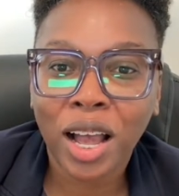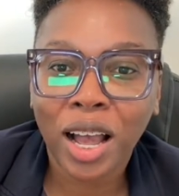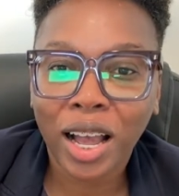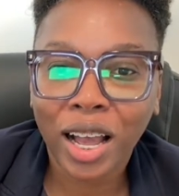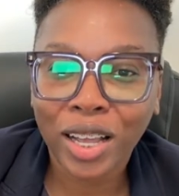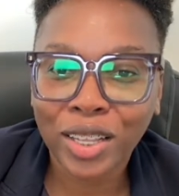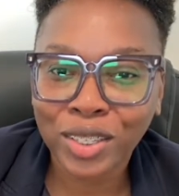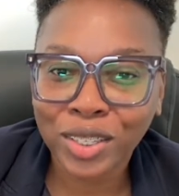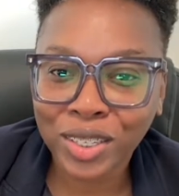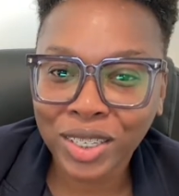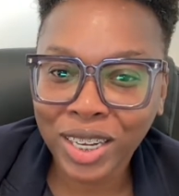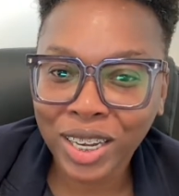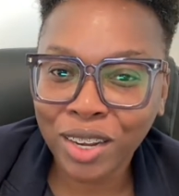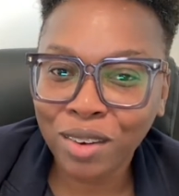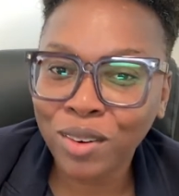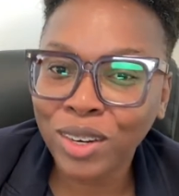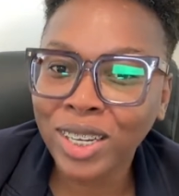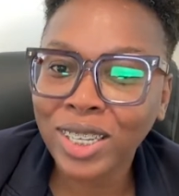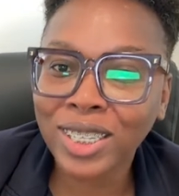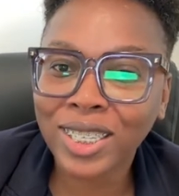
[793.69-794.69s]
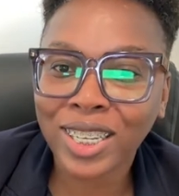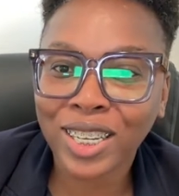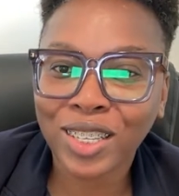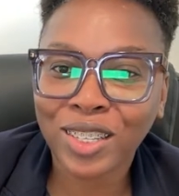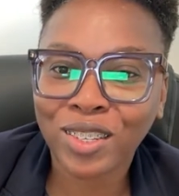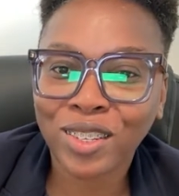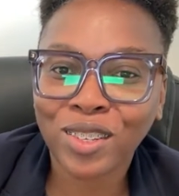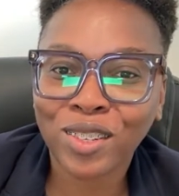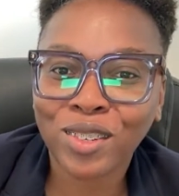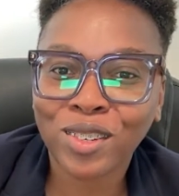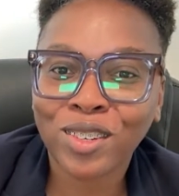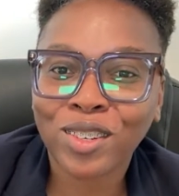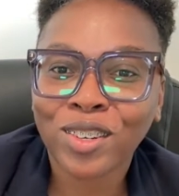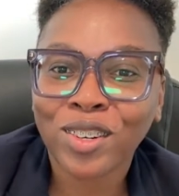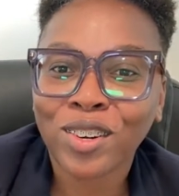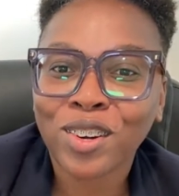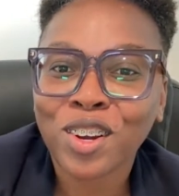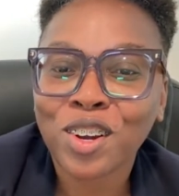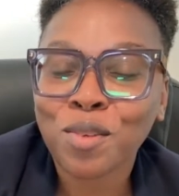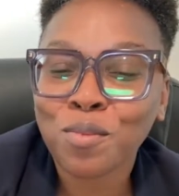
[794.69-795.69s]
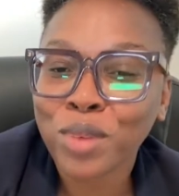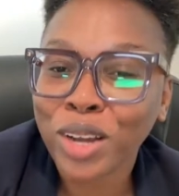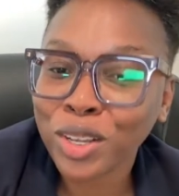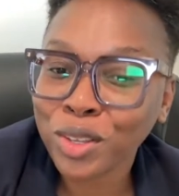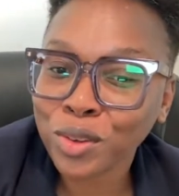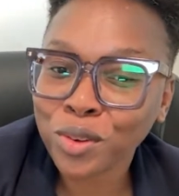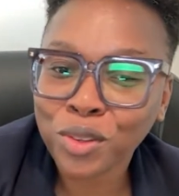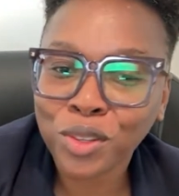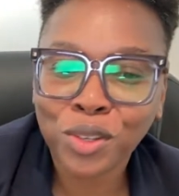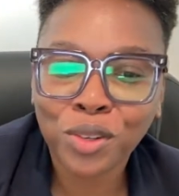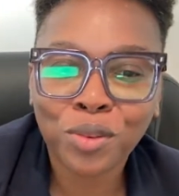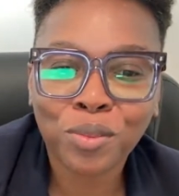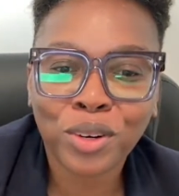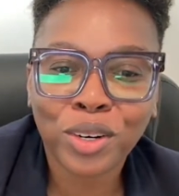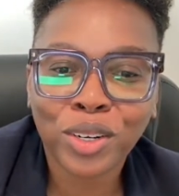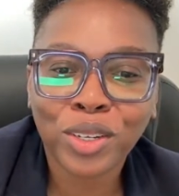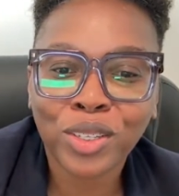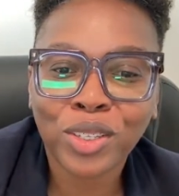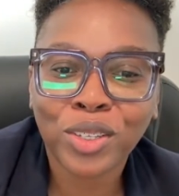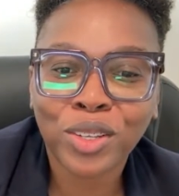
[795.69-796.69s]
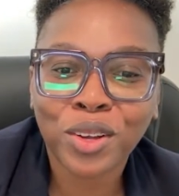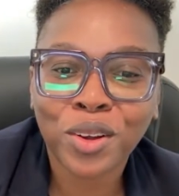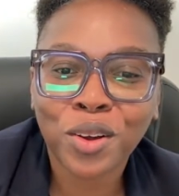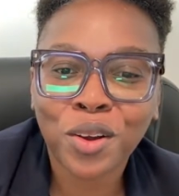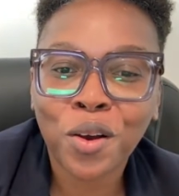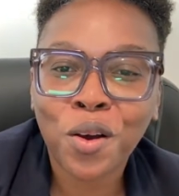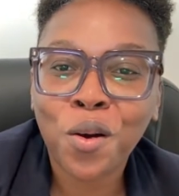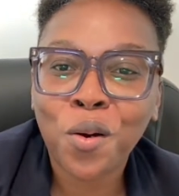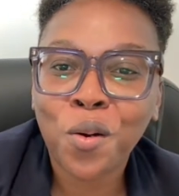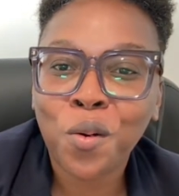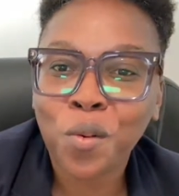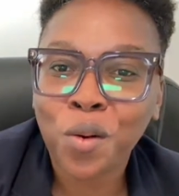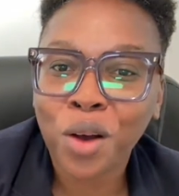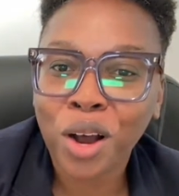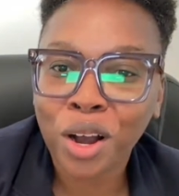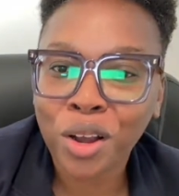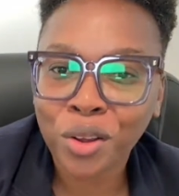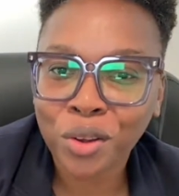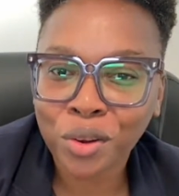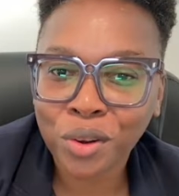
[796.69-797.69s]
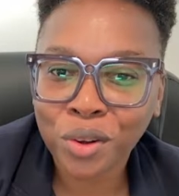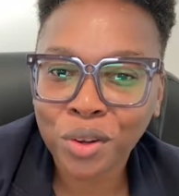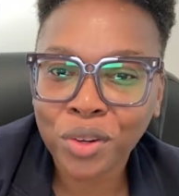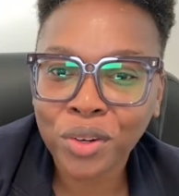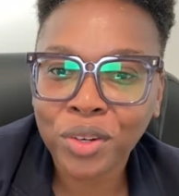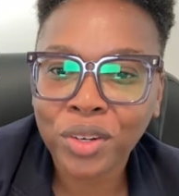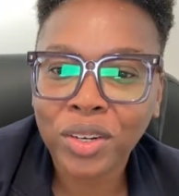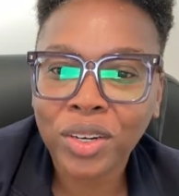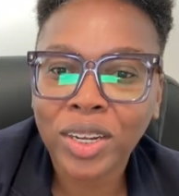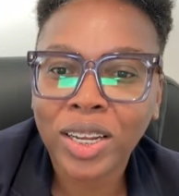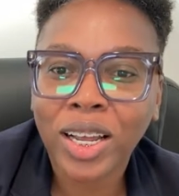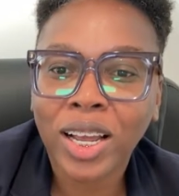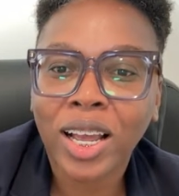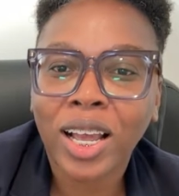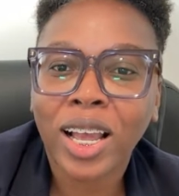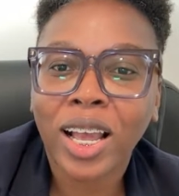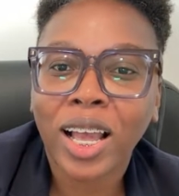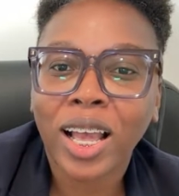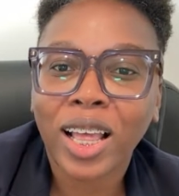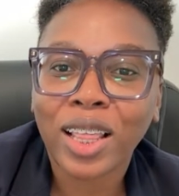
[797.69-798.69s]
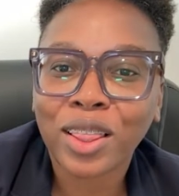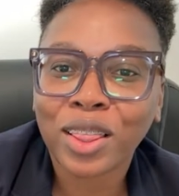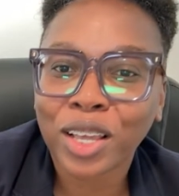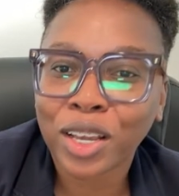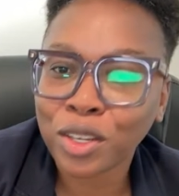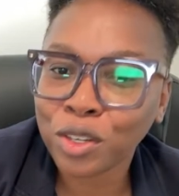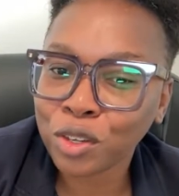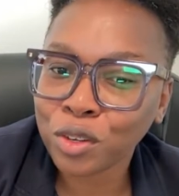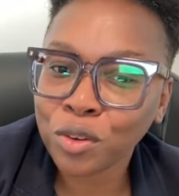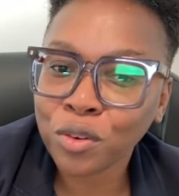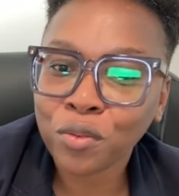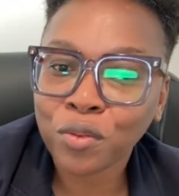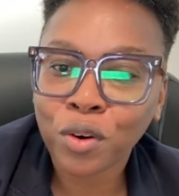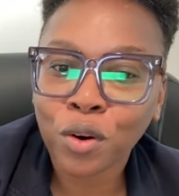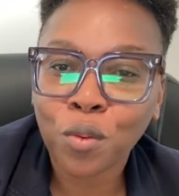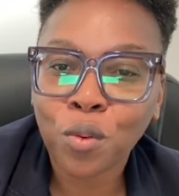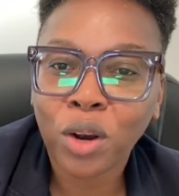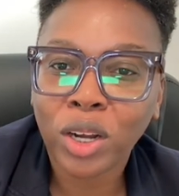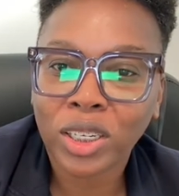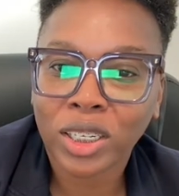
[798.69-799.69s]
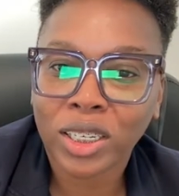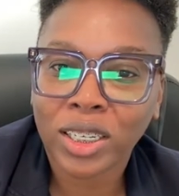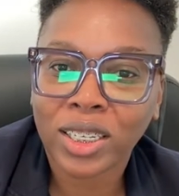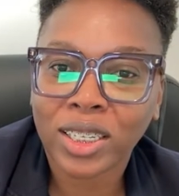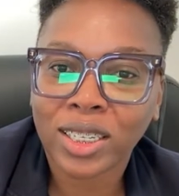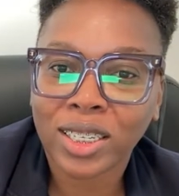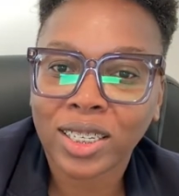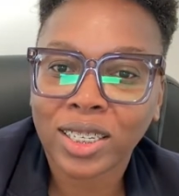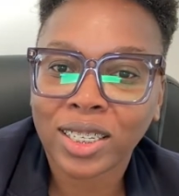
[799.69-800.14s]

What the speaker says: And today I want to say to you, my YouTubers, what good, and thank you for watching.